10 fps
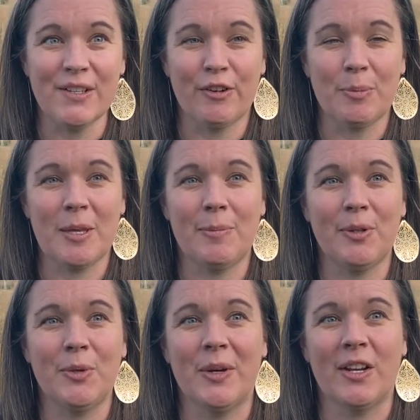for people
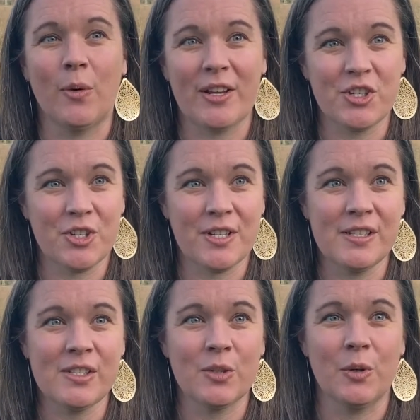who had
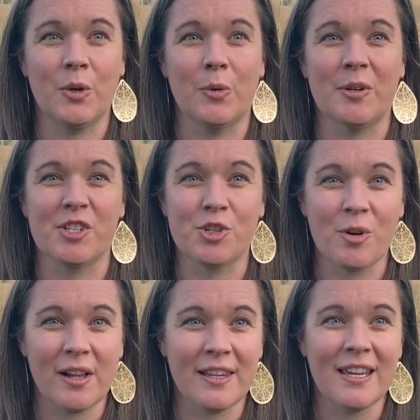questions or who were
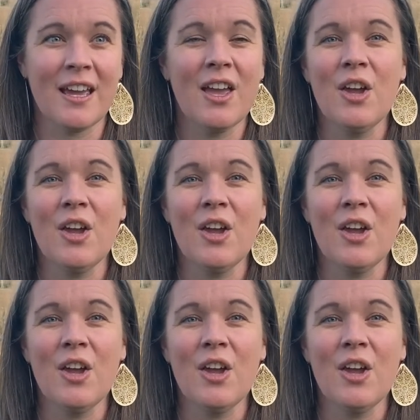struggling